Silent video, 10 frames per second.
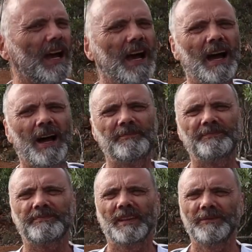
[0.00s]

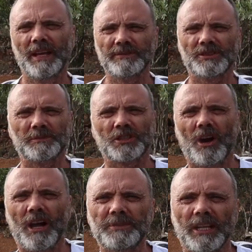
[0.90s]
If you haven't
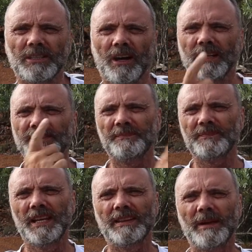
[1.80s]
subscribed yet, guys,
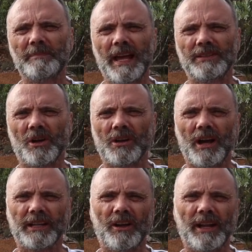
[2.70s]
hit that Mad Dog
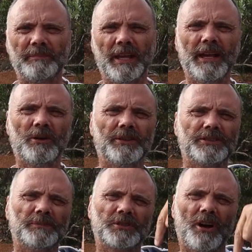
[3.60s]
icon up there or the
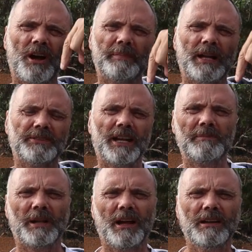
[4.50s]
subscribe button
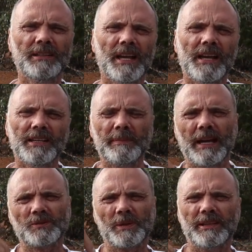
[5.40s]
down below. You may
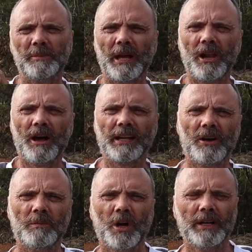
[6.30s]
as well hit the bell
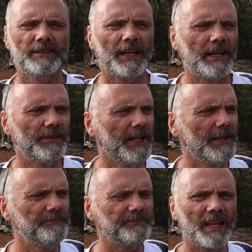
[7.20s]
icon while you're down
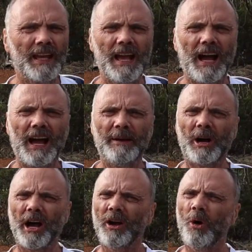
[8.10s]
there.
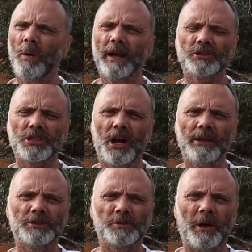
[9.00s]
I always try
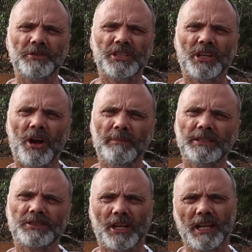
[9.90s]
and respond to your
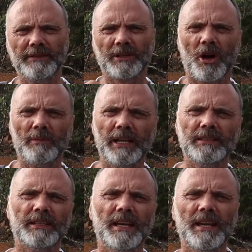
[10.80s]
comments, so leave a comment,